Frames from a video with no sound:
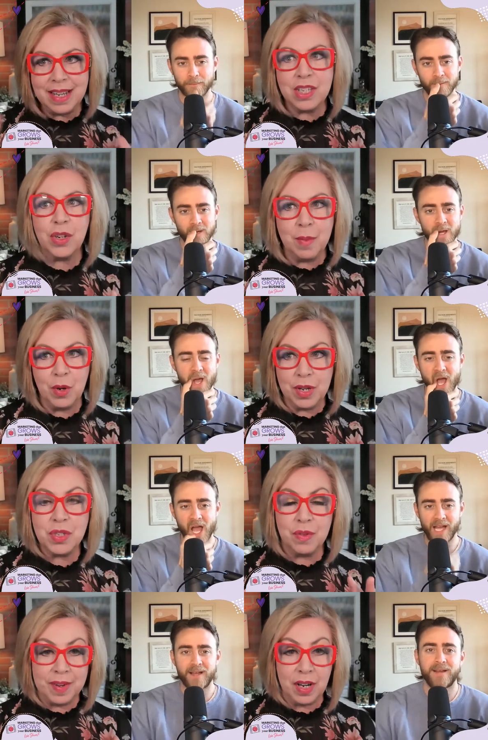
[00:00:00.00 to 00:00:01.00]
Speaker 1: Instagram
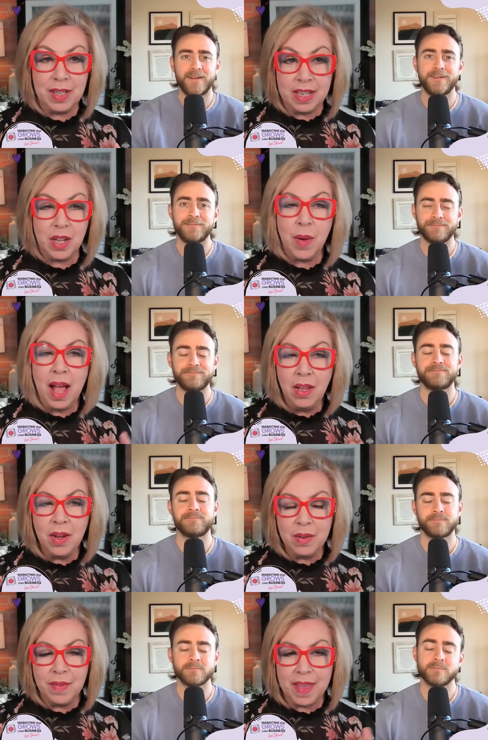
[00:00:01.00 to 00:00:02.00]
Reels are fairly new. How
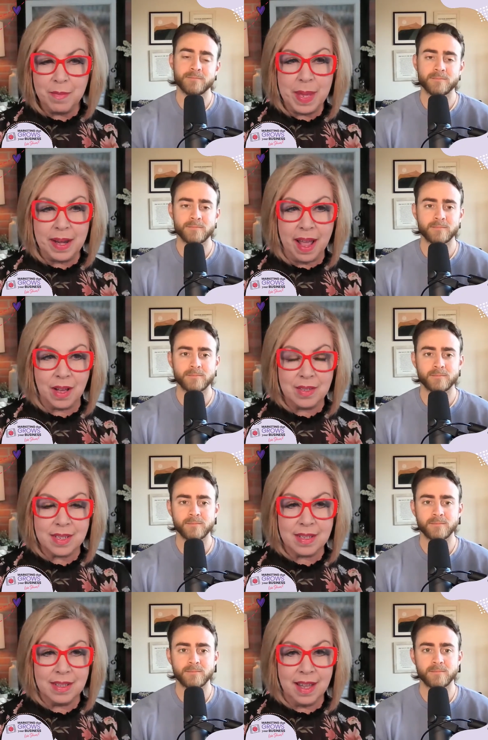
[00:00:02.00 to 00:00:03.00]
long have they been
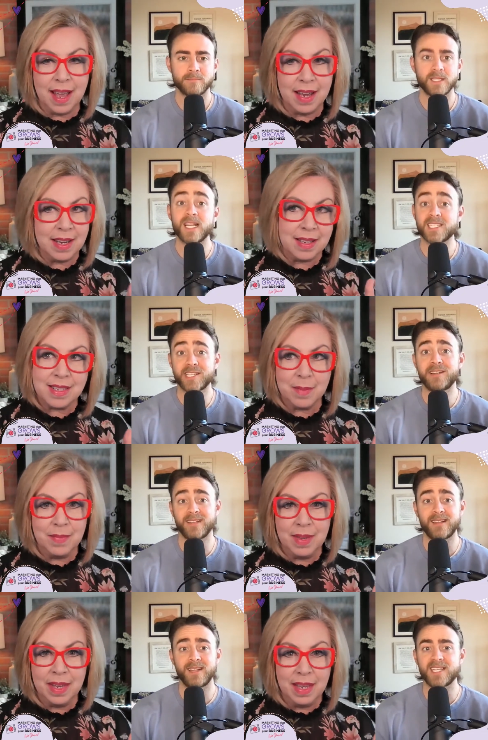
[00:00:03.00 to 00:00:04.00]
out? Like
Speaker 2: less than,
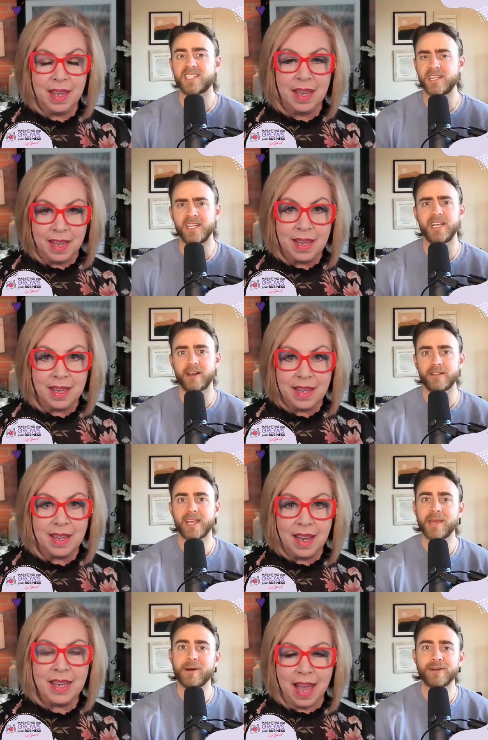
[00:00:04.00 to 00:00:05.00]
less than a year. They
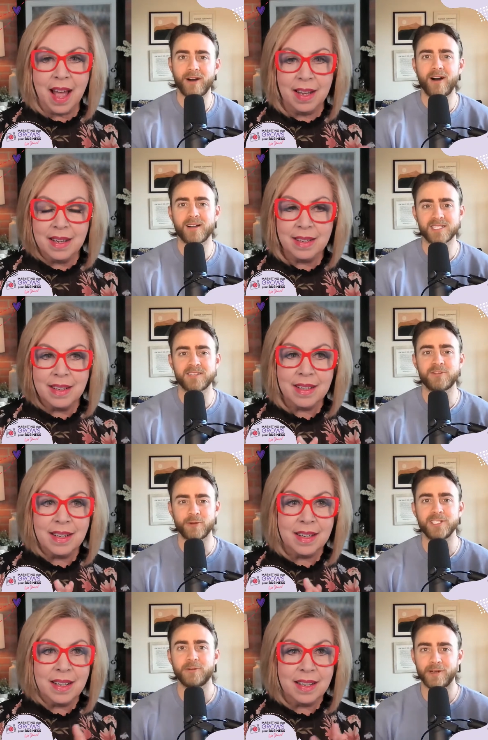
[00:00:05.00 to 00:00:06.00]
came out
Speaker 1: in yeah. August of
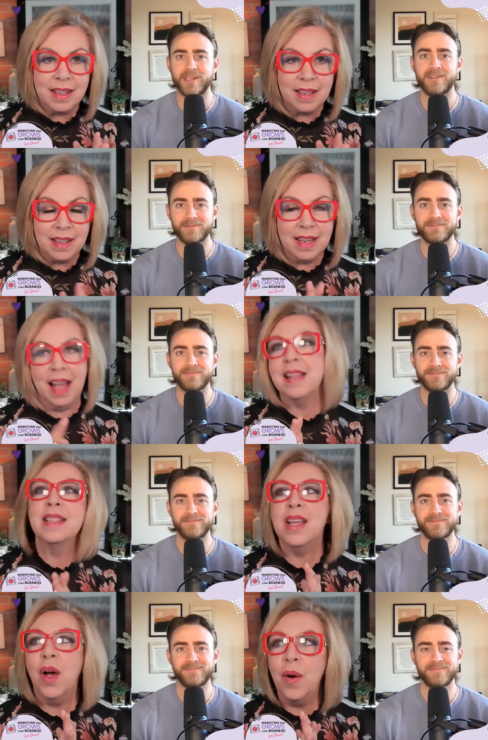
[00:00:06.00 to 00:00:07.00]
twenty twenty. Yeah.
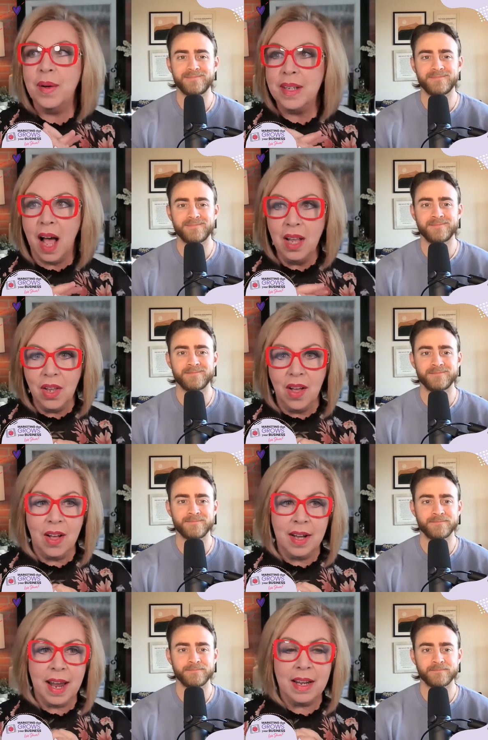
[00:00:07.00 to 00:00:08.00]
So not
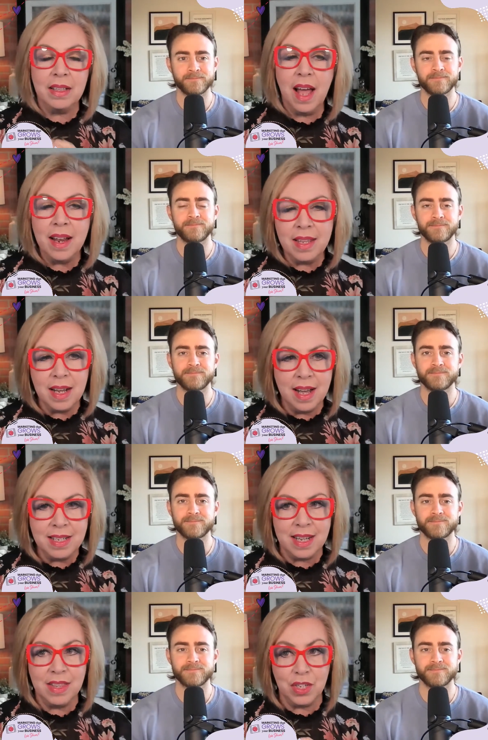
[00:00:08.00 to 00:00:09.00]
long. And a lot of the
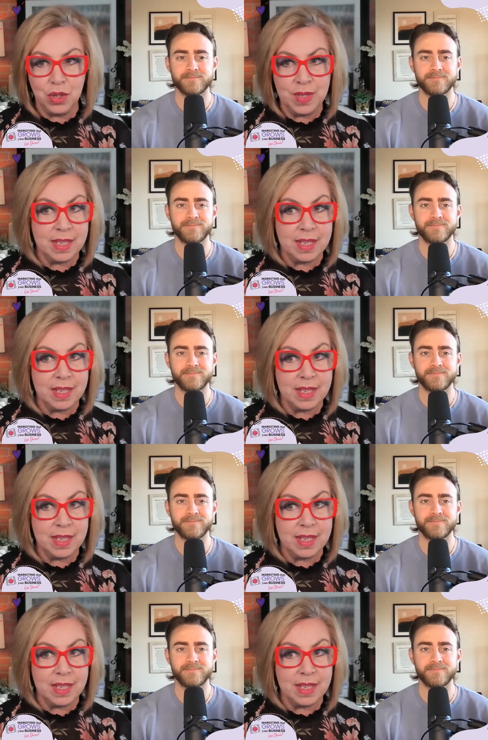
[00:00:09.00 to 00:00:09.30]
content that